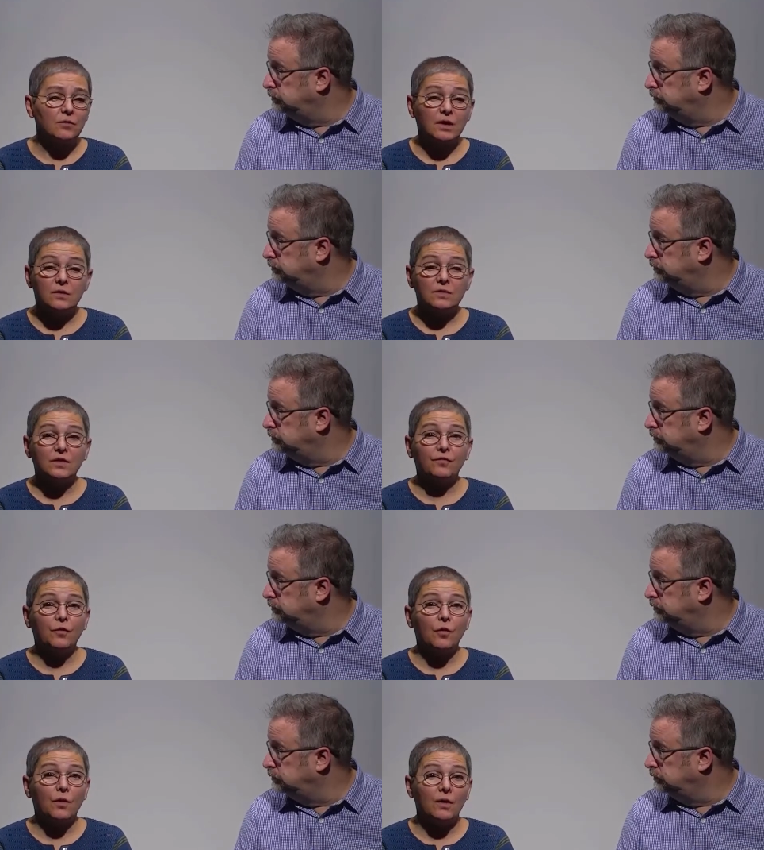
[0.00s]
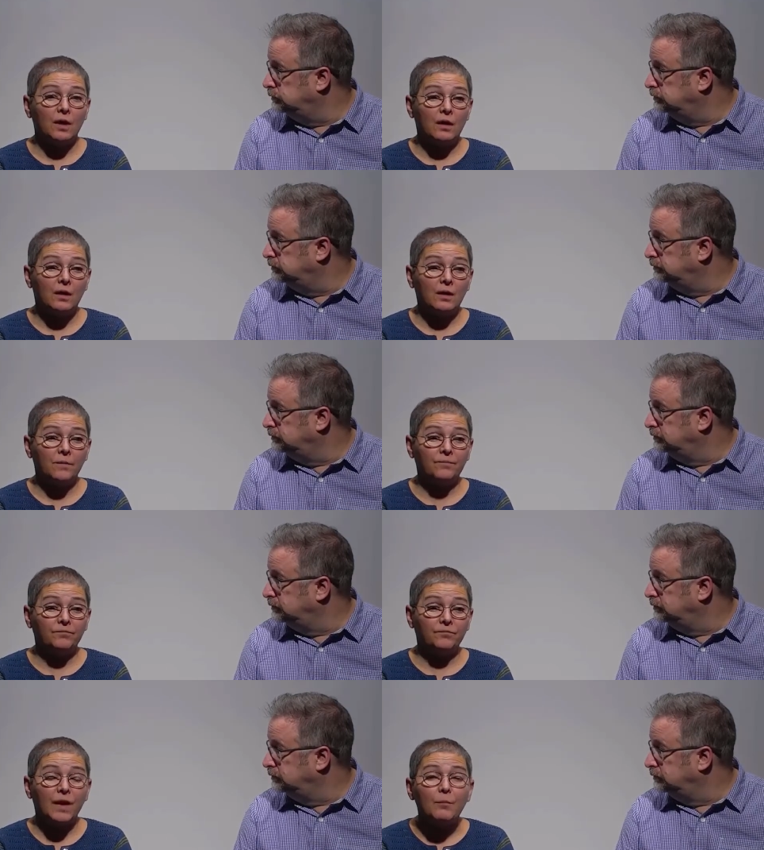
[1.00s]
Speaker 1: you can use it for uh,
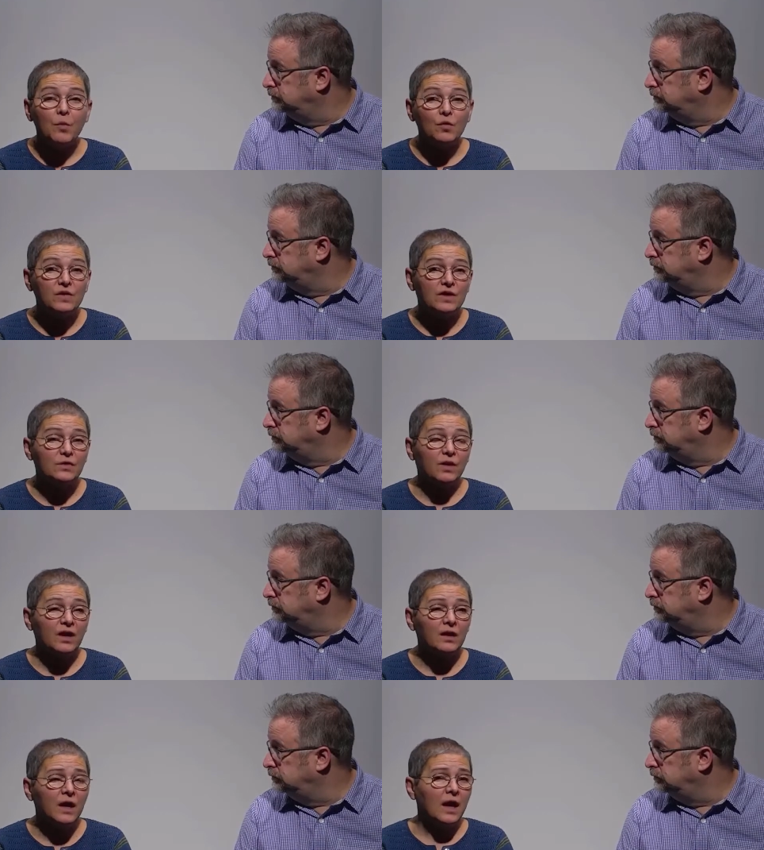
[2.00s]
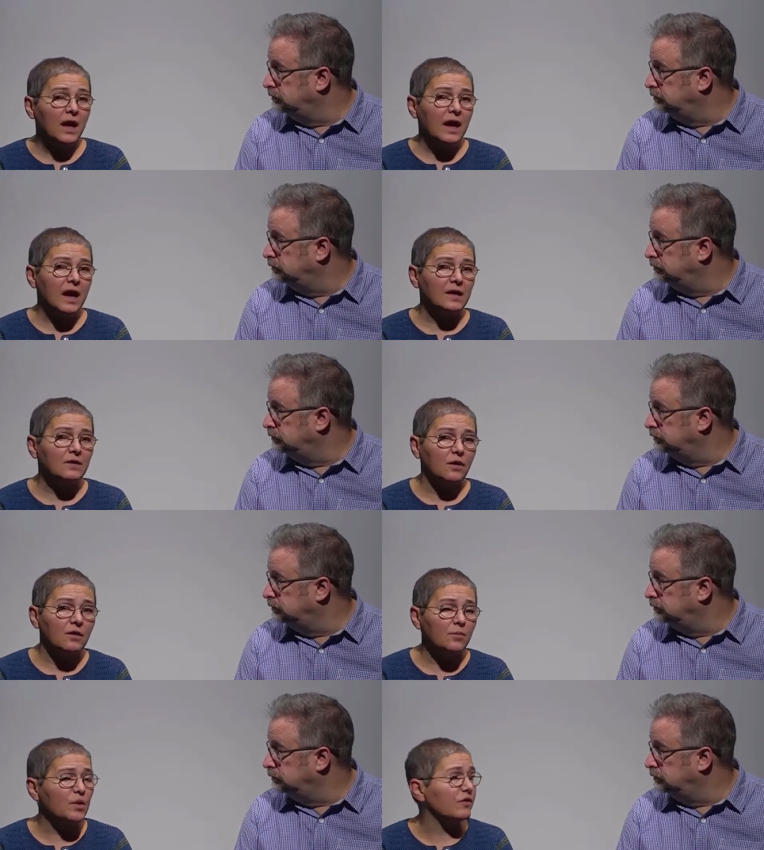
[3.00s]
MOOCs as well, and on
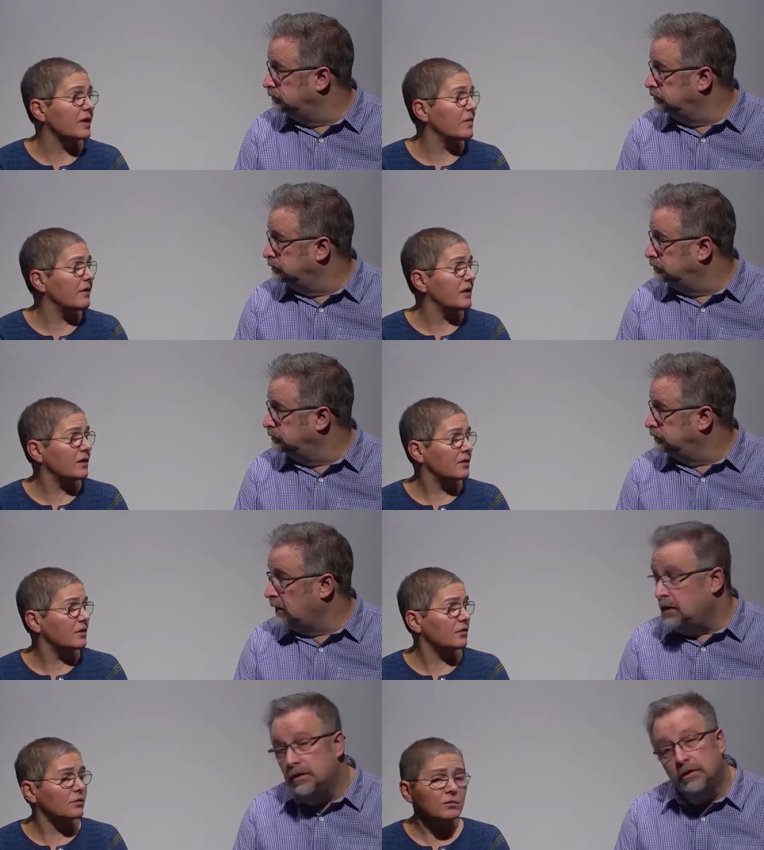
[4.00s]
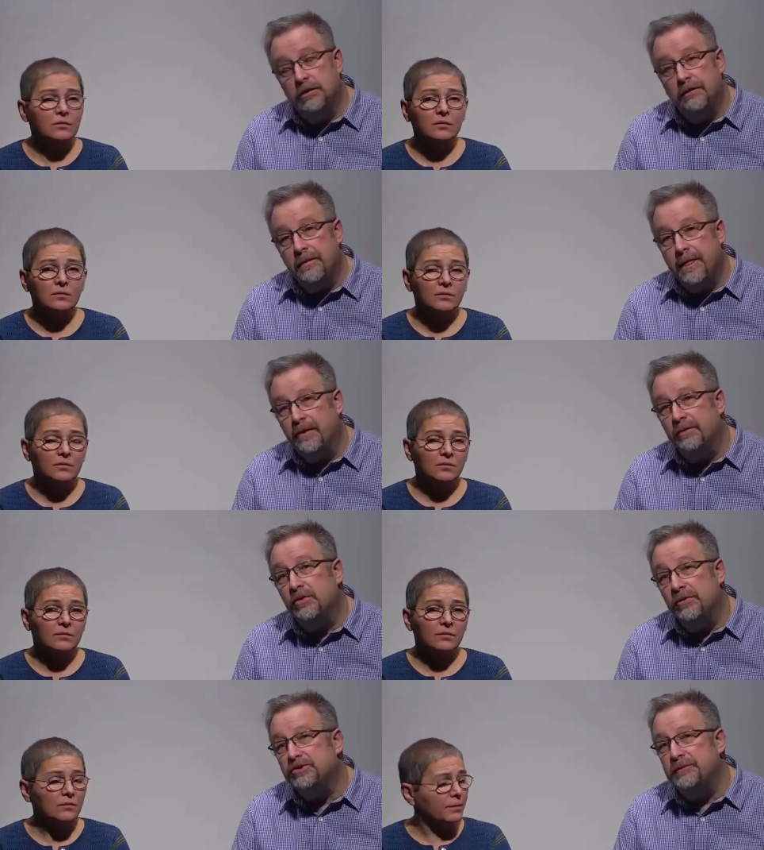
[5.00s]
a program level too.
Speaker 2: And the, mo
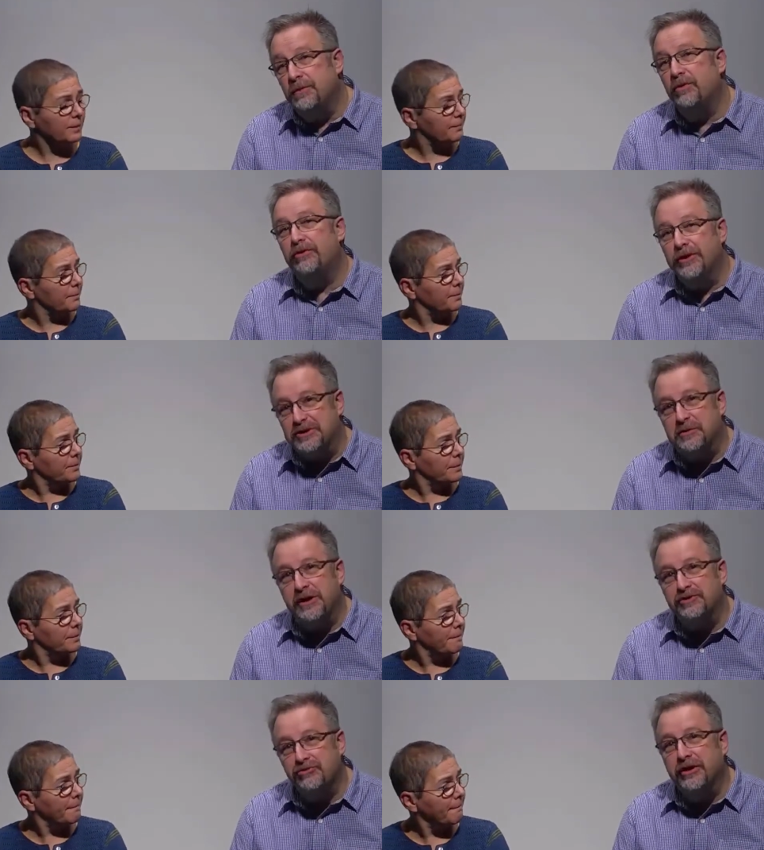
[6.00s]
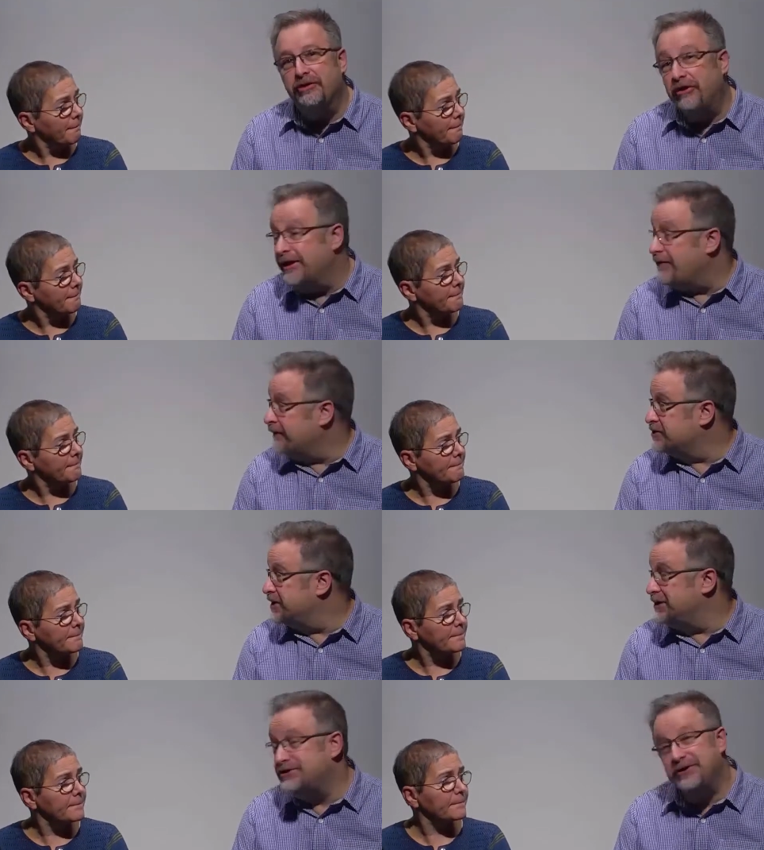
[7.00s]
the, most important thing is we get this really great
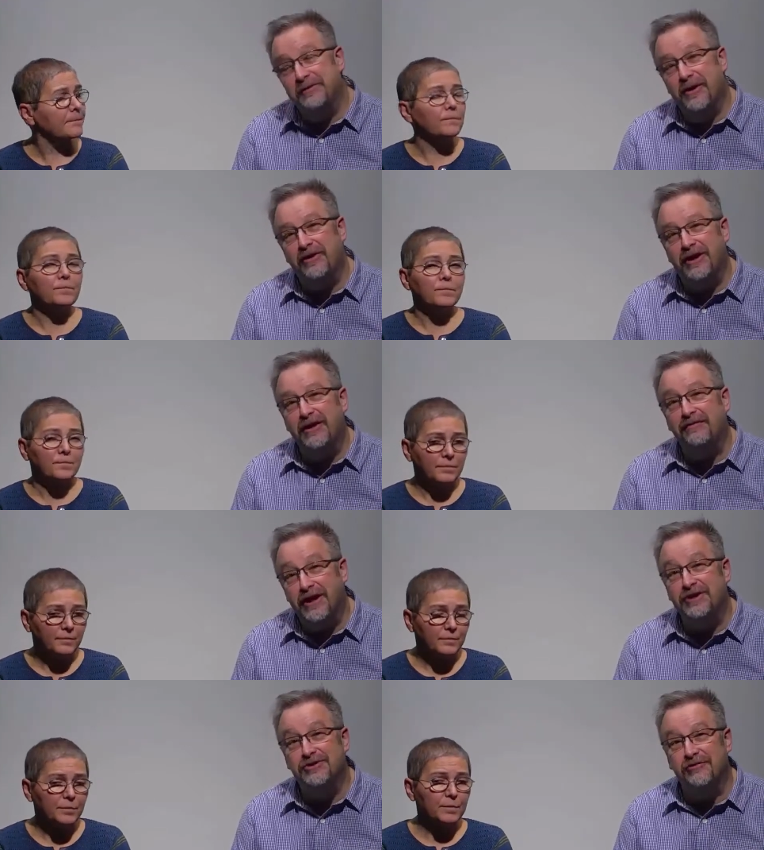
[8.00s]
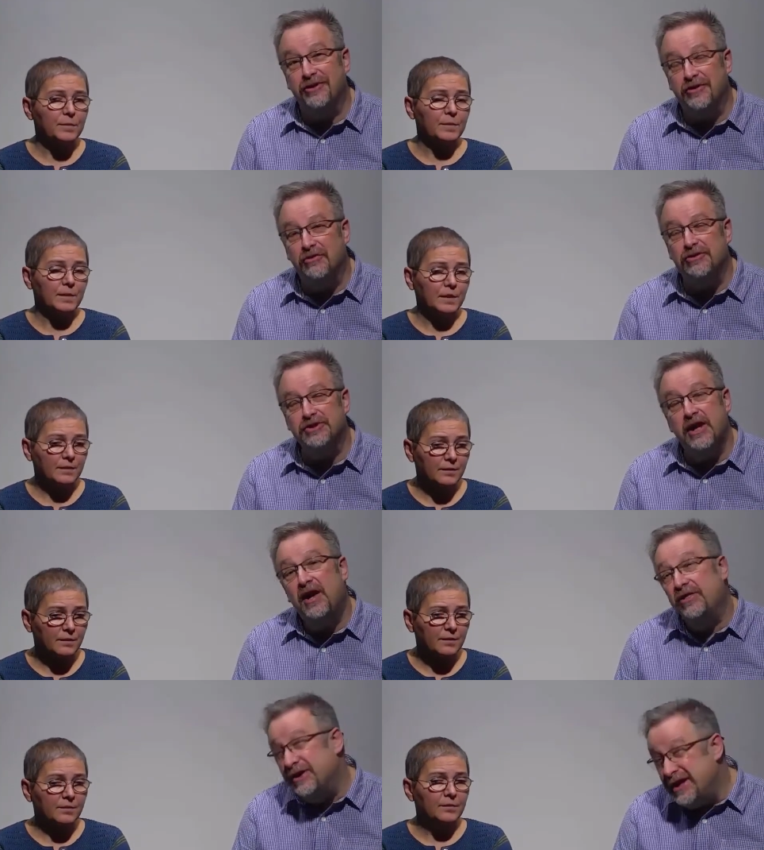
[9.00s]
conversation about the kind of nature of the course,
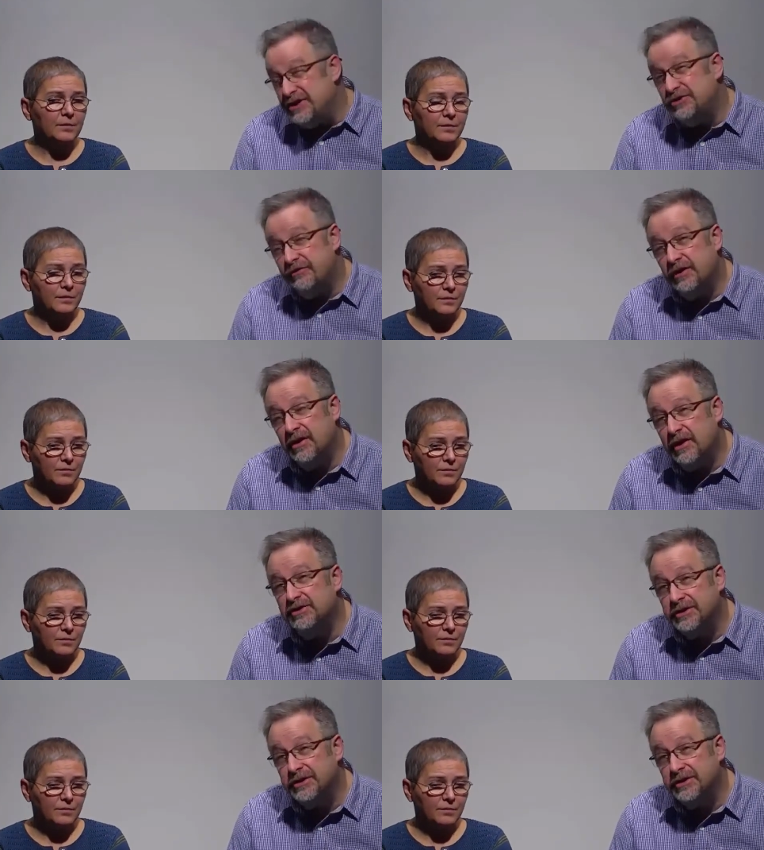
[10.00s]
the nature of the learner's